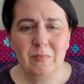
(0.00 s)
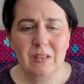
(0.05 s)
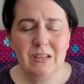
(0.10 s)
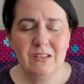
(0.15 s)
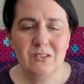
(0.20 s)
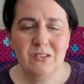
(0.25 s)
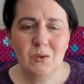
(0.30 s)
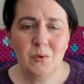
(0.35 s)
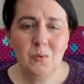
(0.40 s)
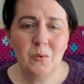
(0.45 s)

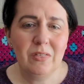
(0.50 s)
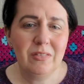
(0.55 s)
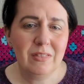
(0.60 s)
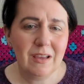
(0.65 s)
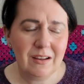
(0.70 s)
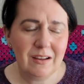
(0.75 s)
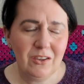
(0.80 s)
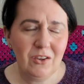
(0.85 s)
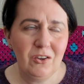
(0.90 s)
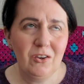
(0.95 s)
So
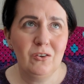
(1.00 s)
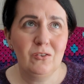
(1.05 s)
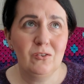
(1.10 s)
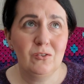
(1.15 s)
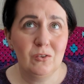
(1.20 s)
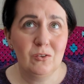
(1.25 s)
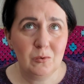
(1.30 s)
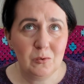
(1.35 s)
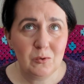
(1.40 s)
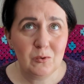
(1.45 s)
thank you
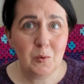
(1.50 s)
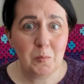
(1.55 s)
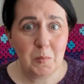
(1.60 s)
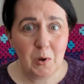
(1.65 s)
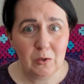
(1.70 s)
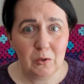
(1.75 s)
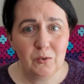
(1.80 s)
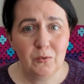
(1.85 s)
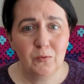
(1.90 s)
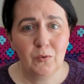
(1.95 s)
so
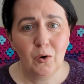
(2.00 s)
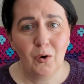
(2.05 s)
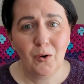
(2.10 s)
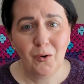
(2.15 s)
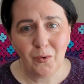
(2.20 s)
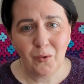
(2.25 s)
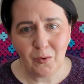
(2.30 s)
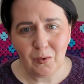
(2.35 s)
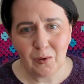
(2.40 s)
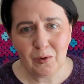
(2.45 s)
much for
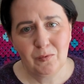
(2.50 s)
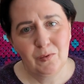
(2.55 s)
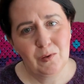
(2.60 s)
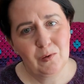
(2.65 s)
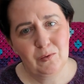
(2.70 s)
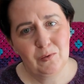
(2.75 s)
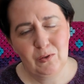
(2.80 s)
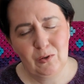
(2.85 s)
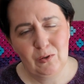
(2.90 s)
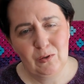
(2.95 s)
all of
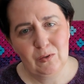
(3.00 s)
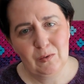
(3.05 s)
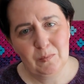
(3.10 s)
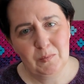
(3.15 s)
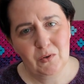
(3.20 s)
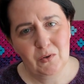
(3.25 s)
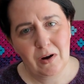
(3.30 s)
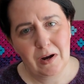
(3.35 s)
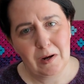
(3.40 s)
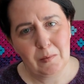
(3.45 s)
those new
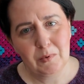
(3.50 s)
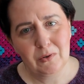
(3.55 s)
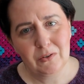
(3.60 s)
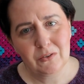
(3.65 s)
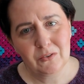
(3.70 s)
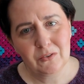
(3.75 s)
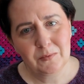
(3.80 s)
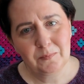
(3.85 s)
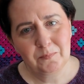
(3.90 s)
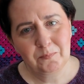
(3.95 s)

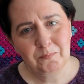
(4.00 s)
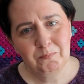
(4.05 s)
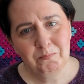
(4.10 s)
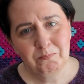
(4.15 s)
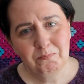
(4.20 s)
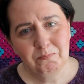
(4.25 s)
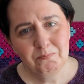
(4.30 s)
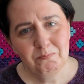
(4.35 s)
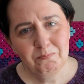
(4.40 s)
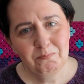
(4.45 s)
subscribers.
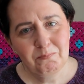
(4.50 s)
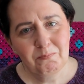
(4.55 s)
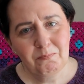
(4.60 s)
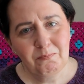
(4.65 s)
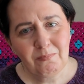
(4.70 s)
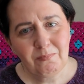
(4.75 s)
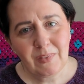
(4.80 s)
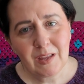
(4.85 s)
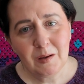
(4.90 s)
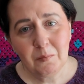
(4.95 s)

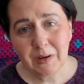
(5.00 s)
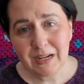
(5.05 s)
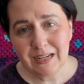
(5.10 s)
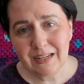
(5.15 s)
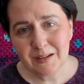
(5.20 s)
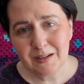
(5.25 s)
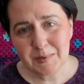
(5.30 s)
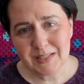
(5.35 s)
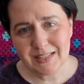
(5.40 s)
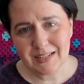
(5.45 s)
My
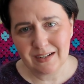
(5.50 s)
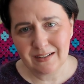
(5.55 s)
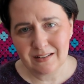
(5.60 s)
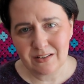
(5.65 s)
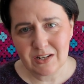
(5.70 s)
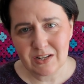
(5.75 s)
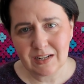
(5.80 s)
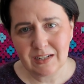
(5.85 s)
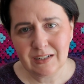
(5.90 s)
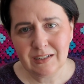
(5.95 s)
name is
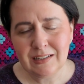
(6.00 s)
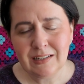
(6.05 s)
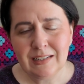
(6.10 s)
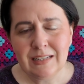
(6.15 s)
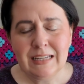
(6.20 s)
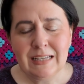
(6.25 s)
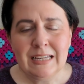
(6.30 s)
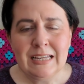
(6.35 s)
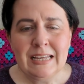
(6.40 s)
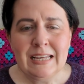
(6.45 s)
Angela
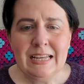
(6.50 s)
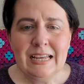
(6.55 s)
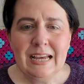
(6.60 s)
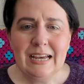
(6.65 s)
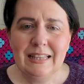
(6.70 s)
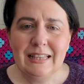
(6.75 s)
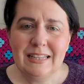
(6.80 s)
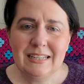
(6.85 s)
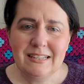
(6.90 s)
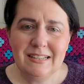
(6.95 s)

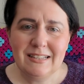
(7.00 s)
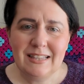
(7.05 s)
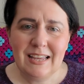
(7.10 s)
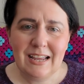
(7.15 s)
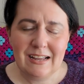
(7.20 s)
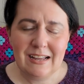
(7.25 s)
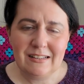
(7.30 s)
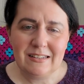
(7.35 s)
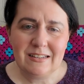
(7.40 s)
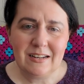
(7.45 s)
and this is the
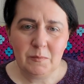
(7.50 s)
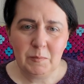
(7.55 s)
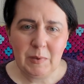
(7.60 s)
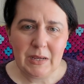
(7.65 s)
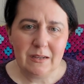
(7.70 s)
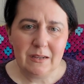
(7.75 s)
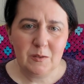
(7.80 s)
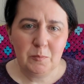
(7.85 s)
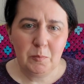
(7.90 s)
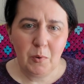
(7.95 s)
Angela
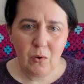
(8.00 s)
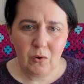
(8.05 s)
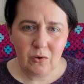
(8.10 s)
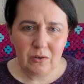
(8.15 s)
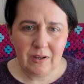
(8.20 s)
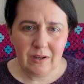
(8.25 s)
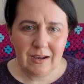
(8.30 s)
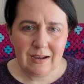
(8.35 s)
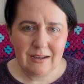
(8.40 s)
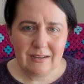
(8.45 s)
Makes
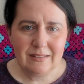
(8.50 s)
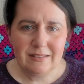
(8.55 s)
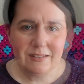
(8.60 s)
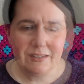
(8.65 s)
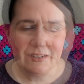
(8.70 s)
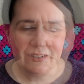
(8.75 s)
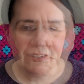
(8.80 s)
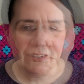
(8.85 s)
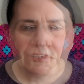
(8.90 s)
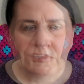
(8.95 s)

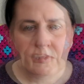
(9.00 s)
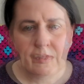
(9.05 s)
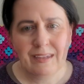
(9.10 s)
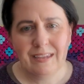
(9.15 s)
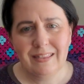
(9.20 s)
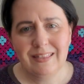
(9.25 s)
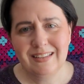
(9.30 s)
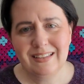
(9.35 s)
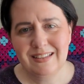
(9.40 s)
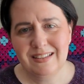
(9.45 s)
podcast.
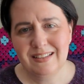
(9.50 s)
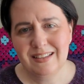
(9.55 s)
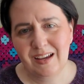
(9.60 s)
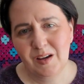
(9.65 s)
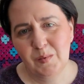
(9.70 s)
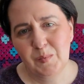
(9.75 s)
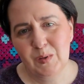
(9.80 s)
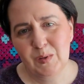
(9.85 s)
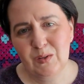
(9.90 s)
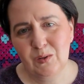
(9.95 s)
This is
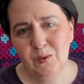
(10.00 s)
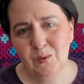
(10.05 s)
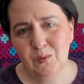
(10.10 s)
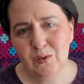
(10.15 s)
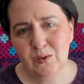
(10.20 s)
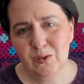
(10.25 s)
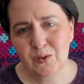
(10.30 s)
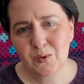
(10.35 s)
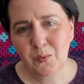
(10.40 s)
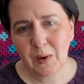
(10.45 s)

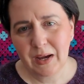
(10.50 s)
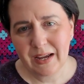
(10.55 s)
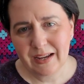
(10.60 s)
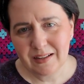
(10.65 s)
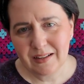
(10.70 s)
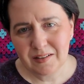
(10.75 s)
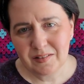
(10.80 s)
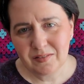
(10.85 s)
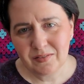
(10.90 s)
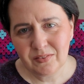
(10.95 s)
episode
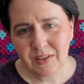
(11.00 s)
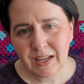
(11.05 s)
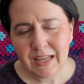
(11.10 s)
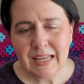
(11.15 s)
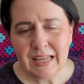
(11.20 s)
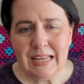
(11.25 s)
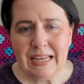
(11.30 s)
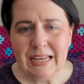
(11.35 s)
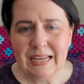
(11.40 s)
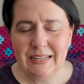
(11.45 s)
12
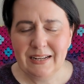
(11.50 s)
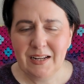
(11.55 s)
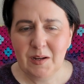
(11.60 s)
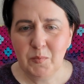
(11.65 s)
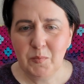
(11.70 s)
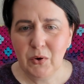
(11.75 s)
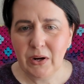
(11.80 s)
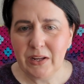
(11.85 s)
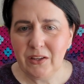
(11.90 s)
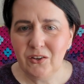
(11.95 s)
and I
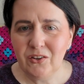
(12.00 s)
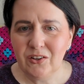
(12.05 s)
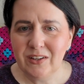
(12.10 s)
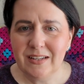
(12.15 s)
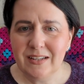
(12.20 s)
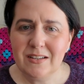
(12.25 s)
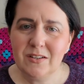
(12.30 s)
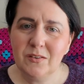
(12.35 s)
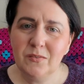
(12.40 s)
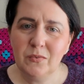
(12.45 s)
bring you
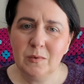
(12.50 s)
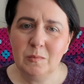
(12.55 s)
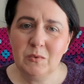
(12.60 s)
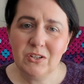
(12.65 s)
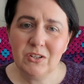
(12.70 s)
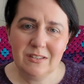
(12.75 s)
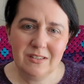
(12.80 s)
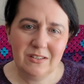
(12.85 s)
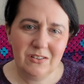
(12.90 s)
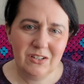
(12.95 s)
it from
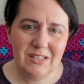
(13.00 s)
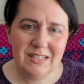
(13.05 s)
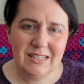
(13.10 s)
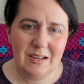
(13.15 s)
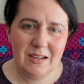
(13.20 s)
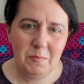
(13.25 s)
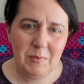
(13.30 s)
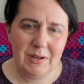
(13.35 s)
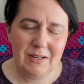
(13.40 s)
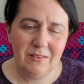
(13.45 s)
just
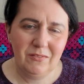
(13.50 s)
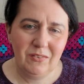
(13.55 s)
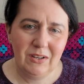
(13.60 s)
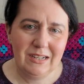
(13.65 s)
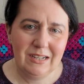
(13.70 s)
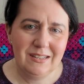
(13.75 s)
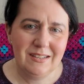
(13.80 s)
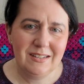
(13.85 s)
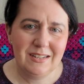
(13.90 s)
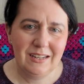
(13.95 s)
outside
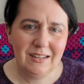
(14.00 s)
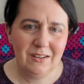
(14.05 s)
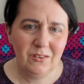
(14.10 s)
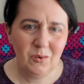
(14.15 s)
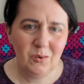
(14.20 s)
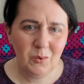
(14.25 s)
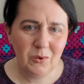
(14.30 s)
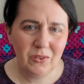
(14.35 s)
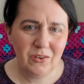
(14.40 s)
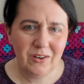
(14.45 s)
Belfast in
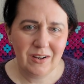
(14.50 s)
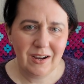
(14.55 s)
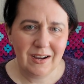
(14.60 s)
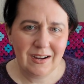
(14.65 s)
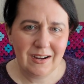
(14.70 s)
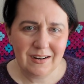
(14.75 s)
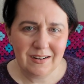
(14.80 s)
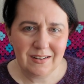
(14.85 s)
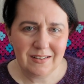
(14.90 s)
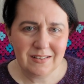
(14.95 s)
Northern
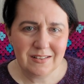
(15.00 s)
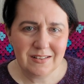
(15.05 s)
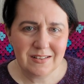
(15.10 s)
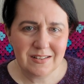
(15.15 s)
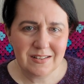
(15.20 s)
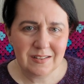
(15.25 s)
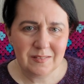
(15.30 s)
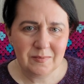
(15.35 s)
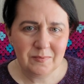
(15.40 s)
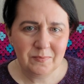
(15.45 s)
Ireland.